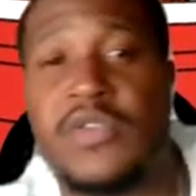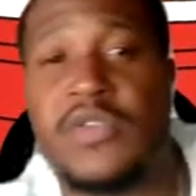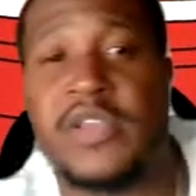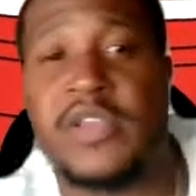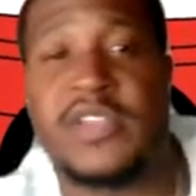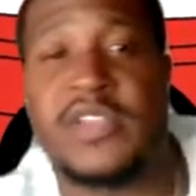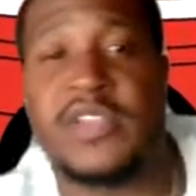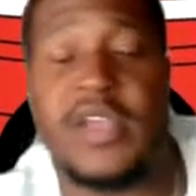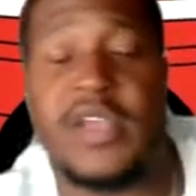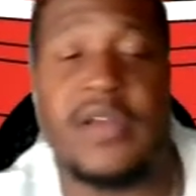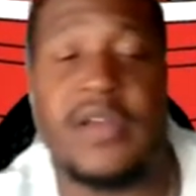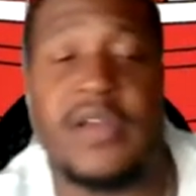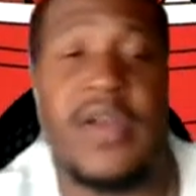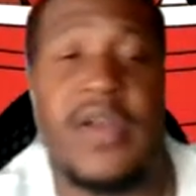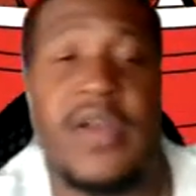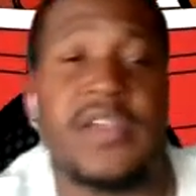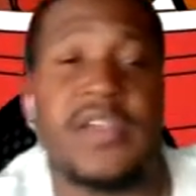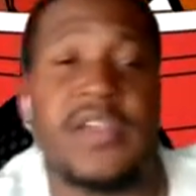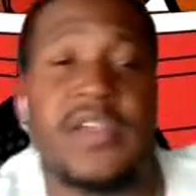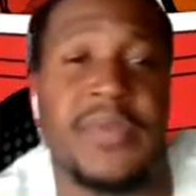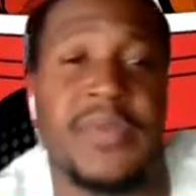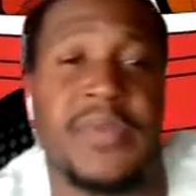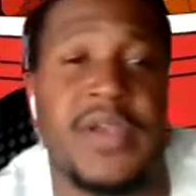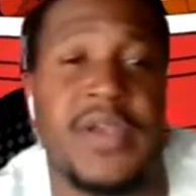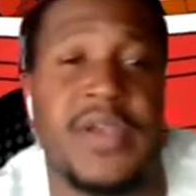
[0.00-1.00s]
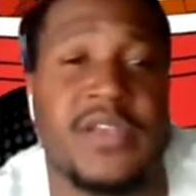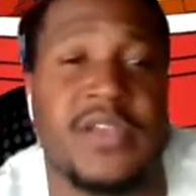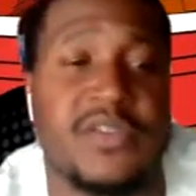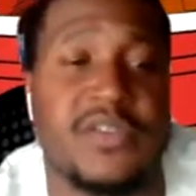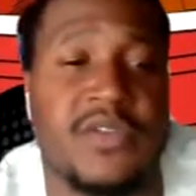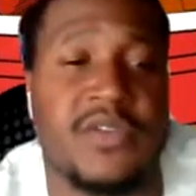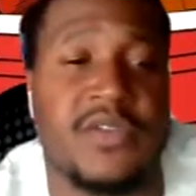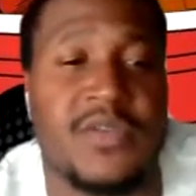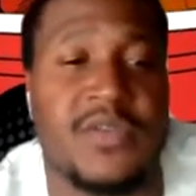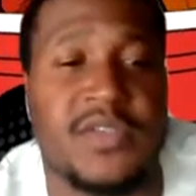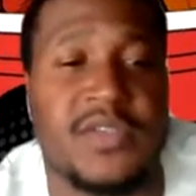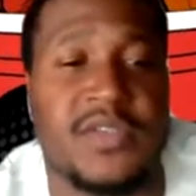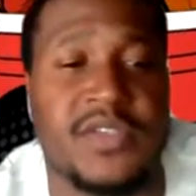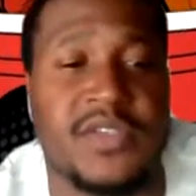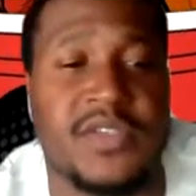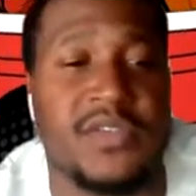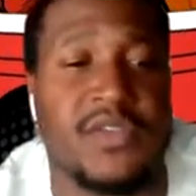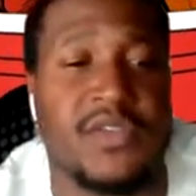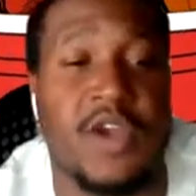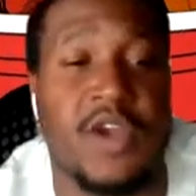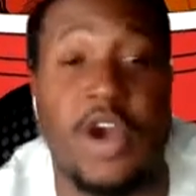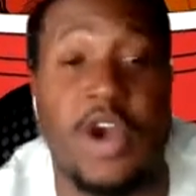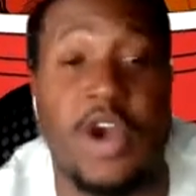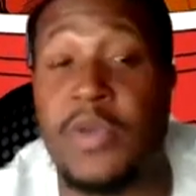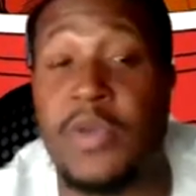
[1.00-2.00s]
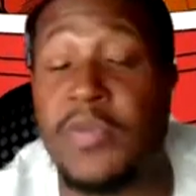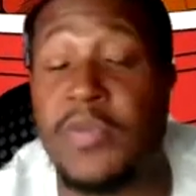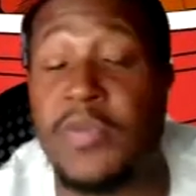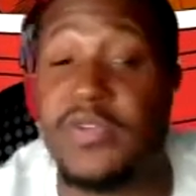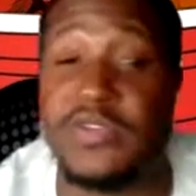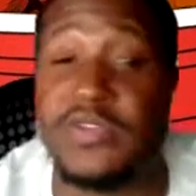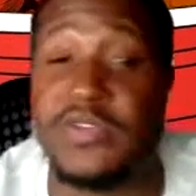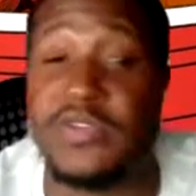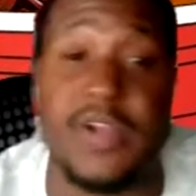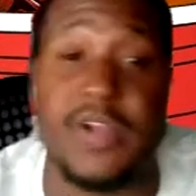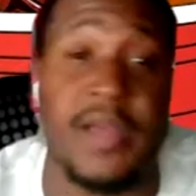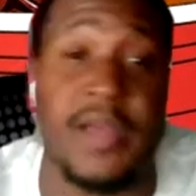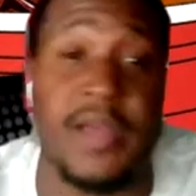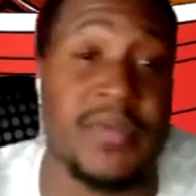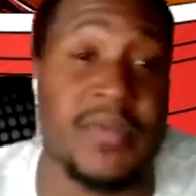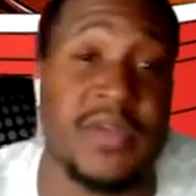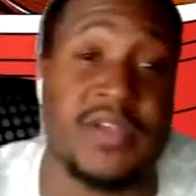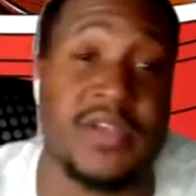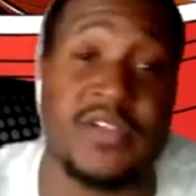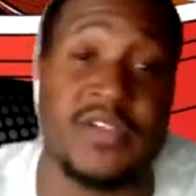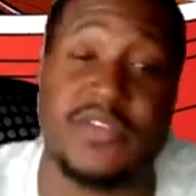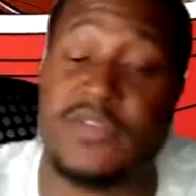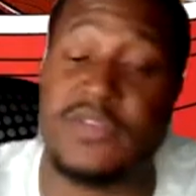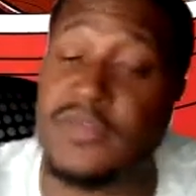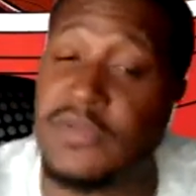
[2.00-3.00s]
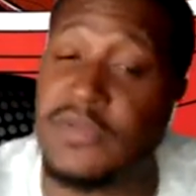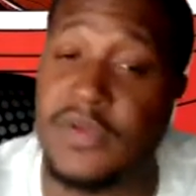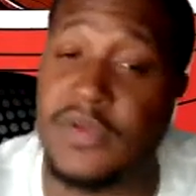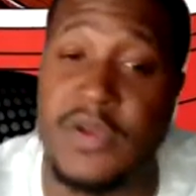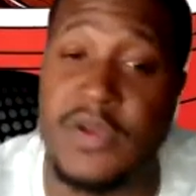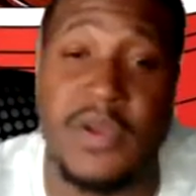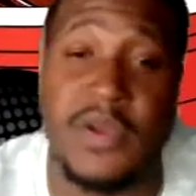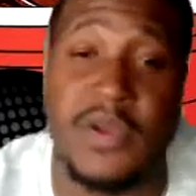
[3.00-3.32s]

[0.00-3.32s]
It's an interaction page, you know what I'm saying? So y'all can post on that page too.